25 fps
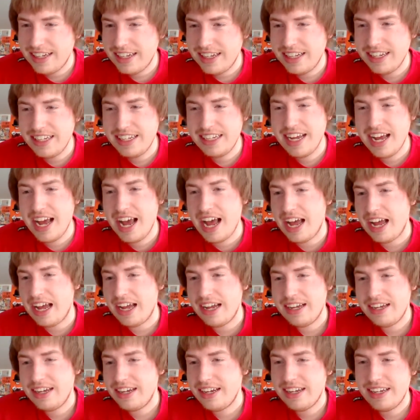Yeah.
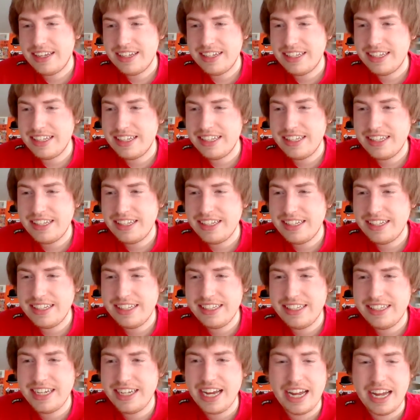
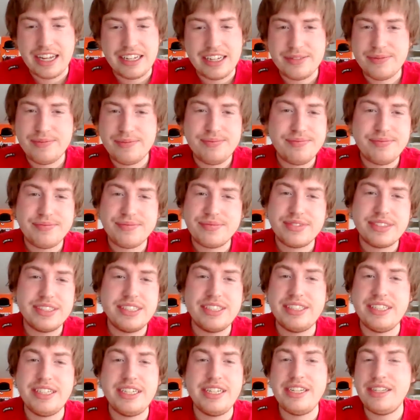
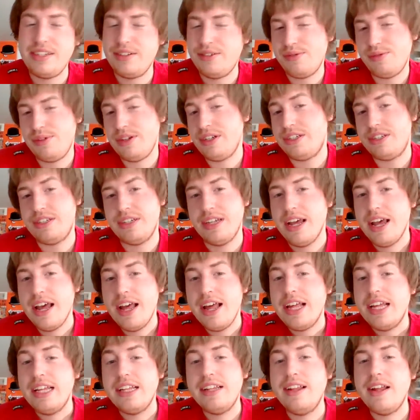This
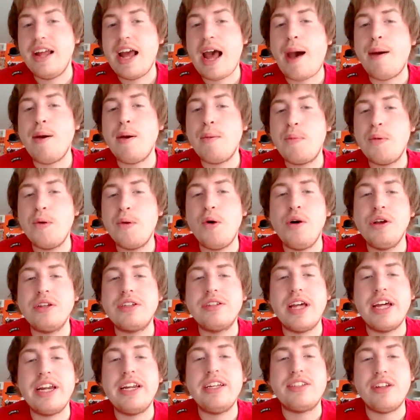Albert Pujols
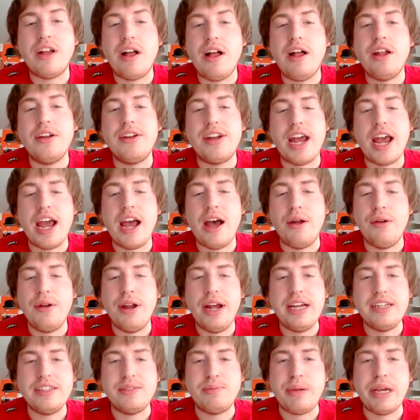let us all down
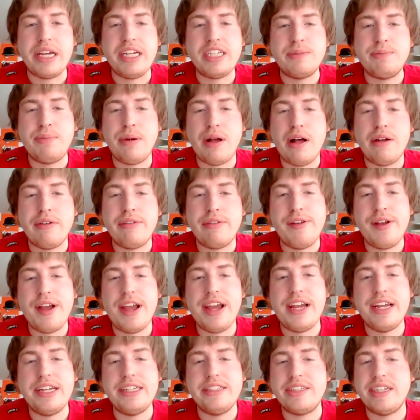as baseball
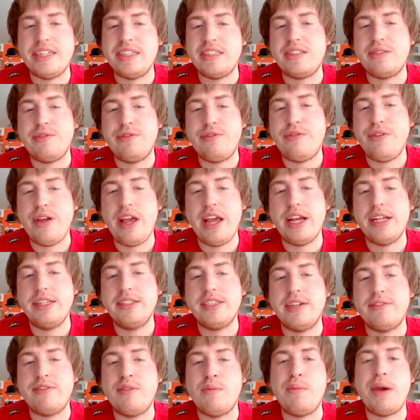fans, as fans
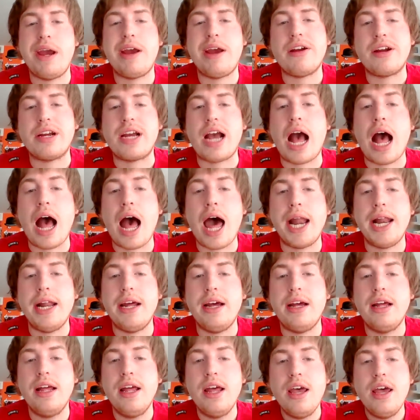of
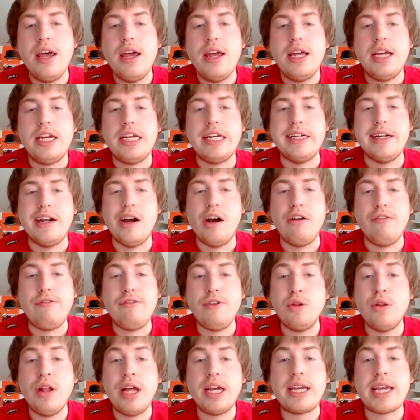Americana. If
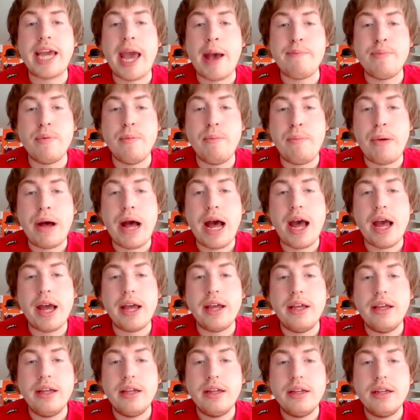you like apple
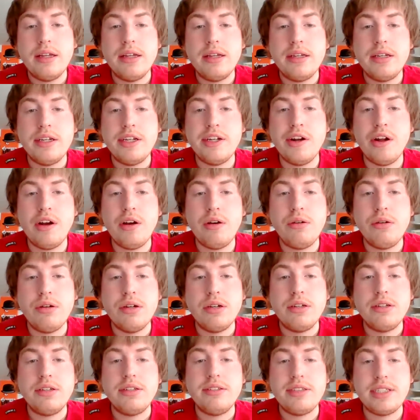pie,
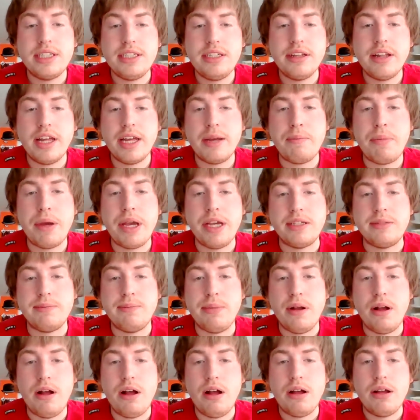then you like
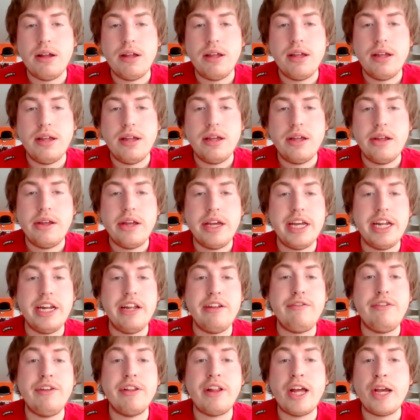baseball. And
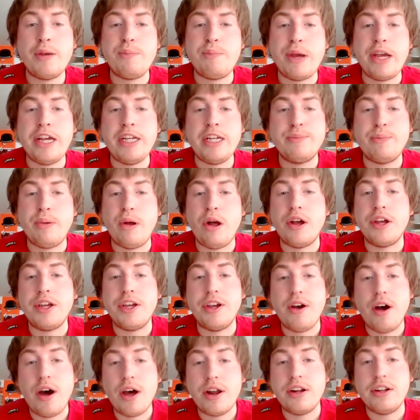if you like baseball,
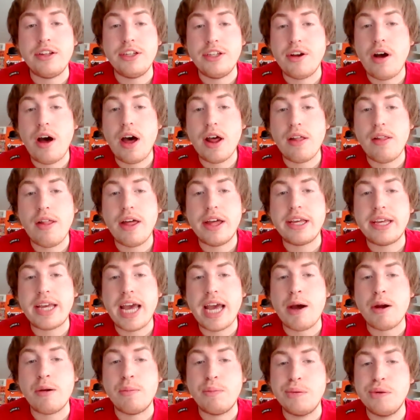you ought to like
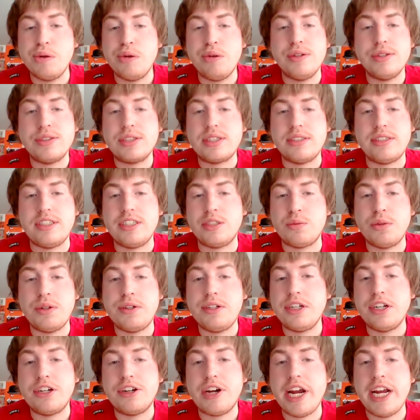Albert Pujols because he's one
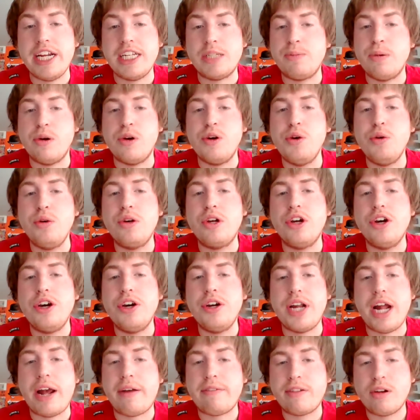of the greats. But who
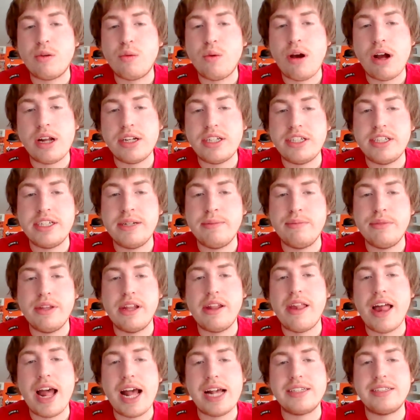could, after watching him the
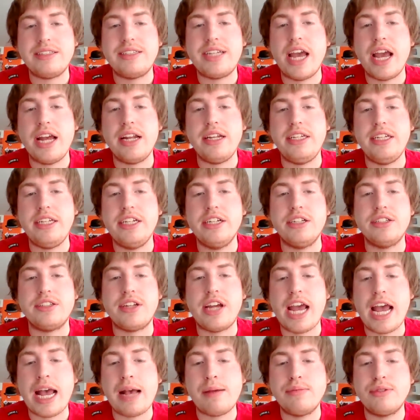last 10 years,
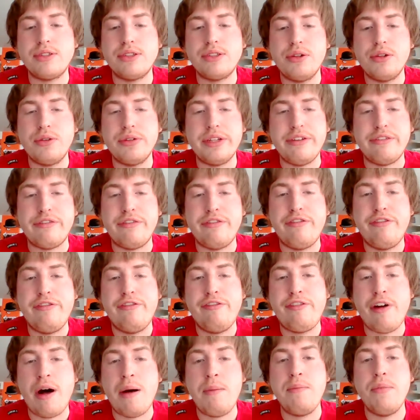absolutely
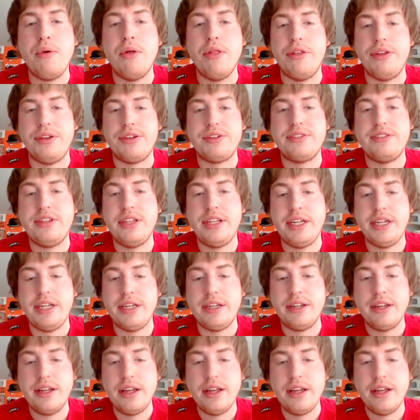fumble this thing?